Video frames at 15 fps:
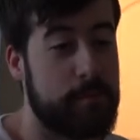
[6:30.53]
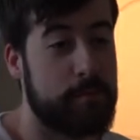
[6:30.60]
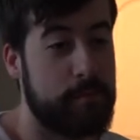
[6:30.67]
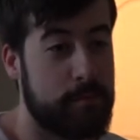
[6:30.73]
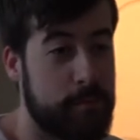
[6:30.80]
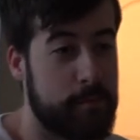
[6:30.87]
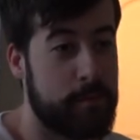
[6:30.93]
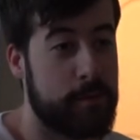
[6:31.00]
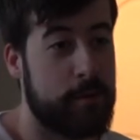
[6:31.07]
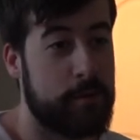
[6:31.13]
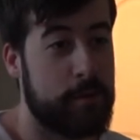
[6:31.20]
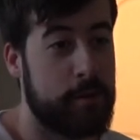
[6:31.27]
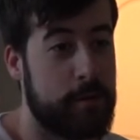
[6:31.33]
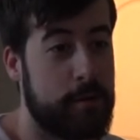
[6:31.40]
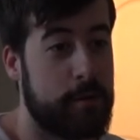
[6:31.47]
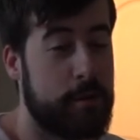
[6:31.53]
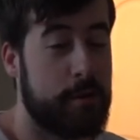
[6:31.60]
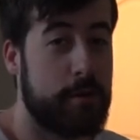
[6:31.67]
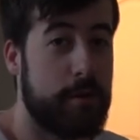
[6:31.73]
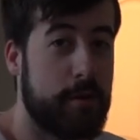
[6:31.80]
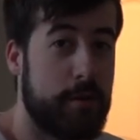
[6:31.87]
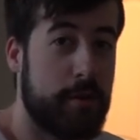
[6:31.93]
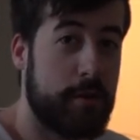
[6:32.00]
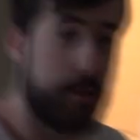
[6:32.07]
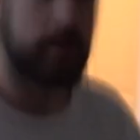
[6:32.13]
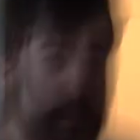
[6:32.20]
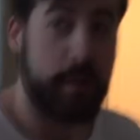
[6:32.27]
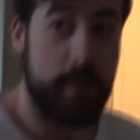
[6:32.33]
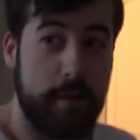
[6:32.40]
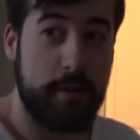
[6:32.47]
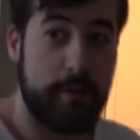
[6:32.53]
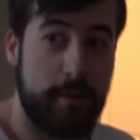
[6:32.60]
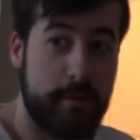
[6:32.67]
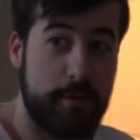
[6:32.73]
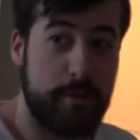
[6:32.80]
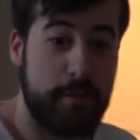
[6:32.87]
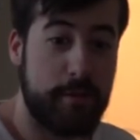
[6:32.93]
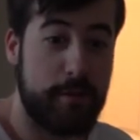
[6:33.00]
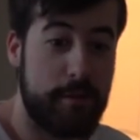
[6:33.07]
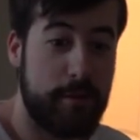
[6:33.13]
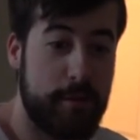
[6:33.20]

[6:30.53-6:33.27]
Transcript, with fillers: the gym, get yeah. some food,